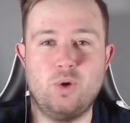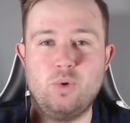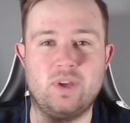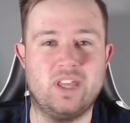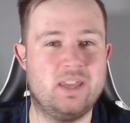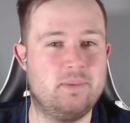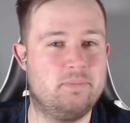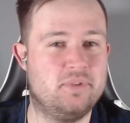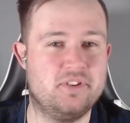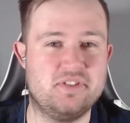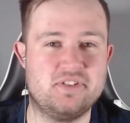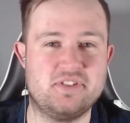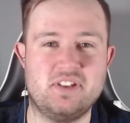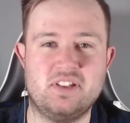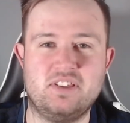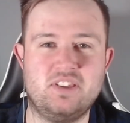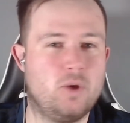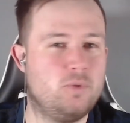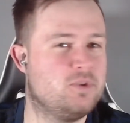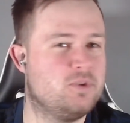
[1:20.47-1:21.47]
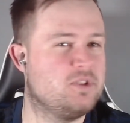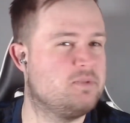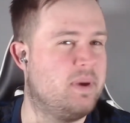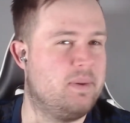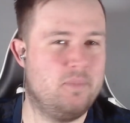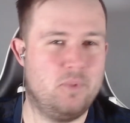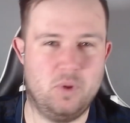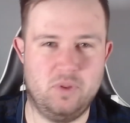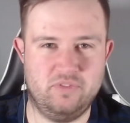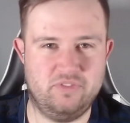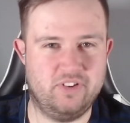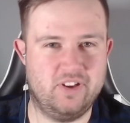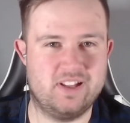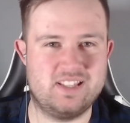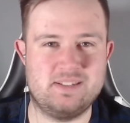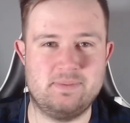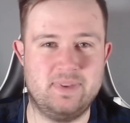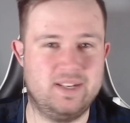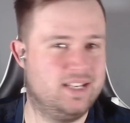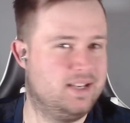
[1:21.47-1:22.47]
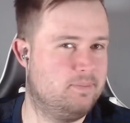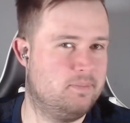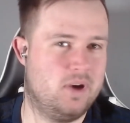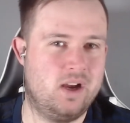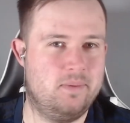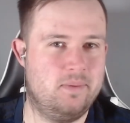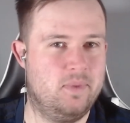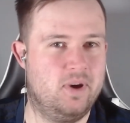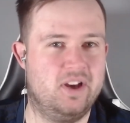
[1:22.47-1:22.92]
Goalkeepers don't spend more than 30 million in my